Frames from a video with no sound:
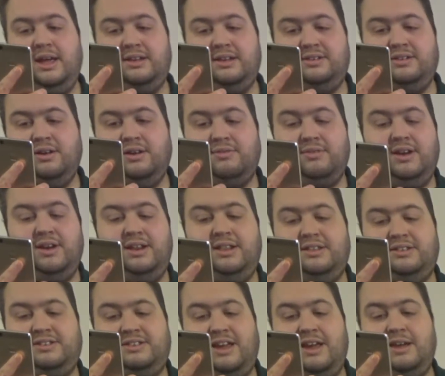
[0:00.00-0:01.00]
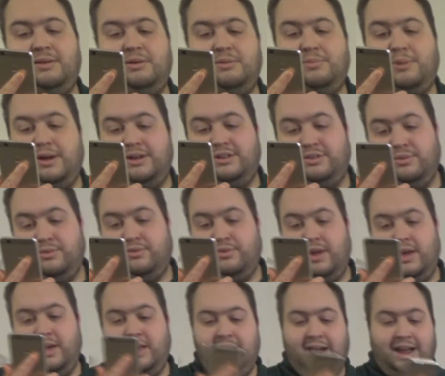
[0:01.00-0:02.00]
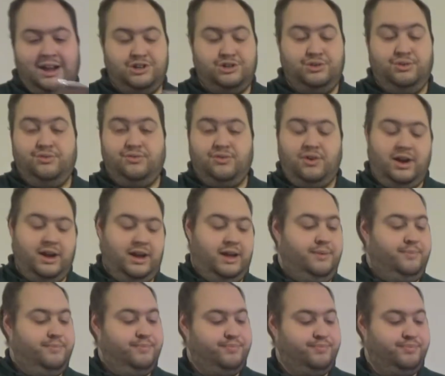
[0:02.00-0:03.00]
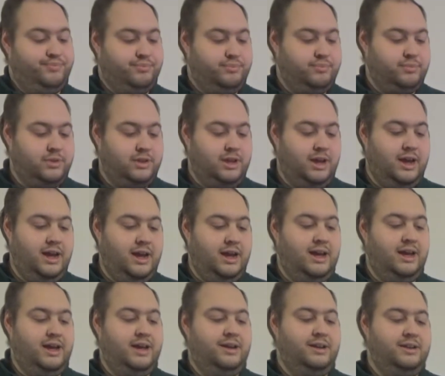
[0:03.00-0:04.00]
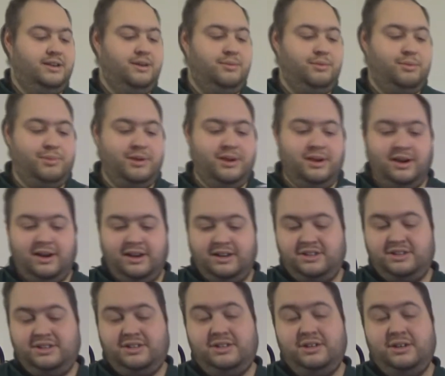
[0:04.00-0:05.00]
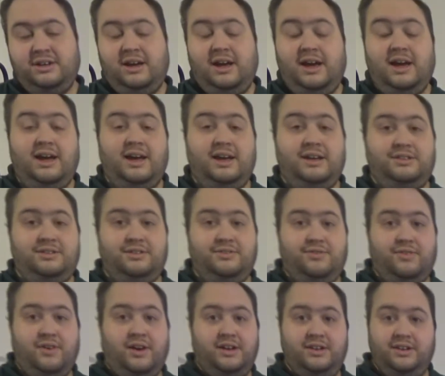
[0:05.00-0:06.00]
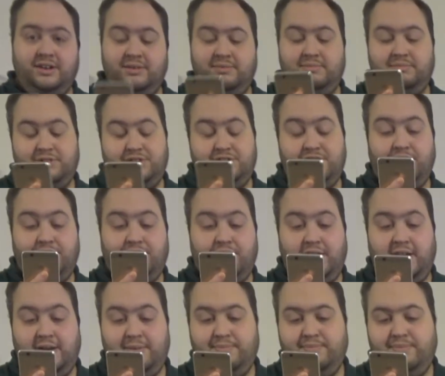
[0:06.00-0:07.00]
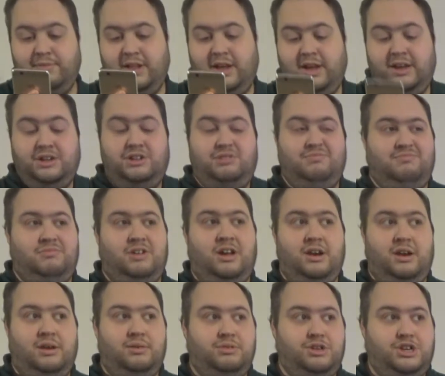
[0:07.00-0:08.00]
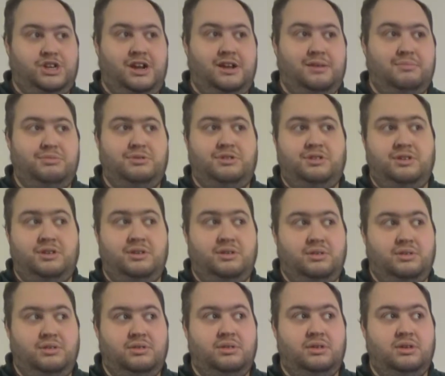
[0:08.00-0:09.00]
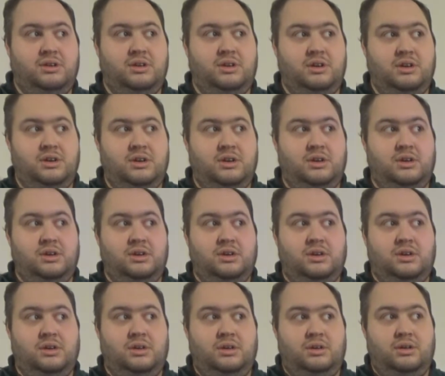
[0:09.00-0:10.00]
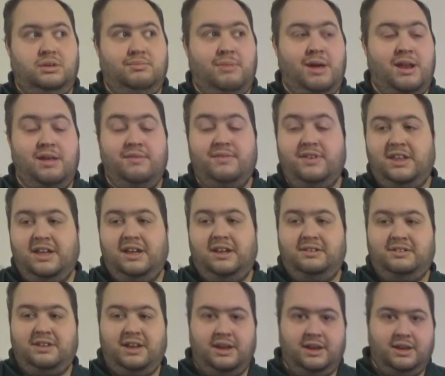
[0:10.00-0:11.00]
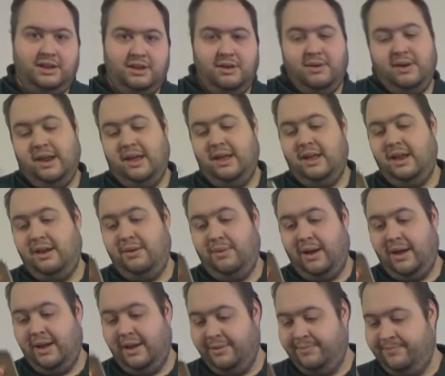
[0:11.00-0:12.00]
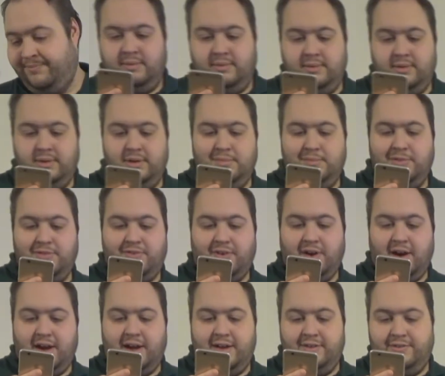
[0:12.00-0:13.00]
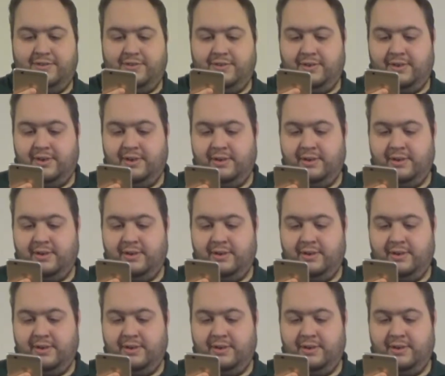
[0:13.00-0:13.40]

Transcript: it's not really the same compared to an actual fryer. Uh, and it will be nice uh, to fry stuff in it, like I don't know, chips and many other things that you can do in it. Anyway, number five,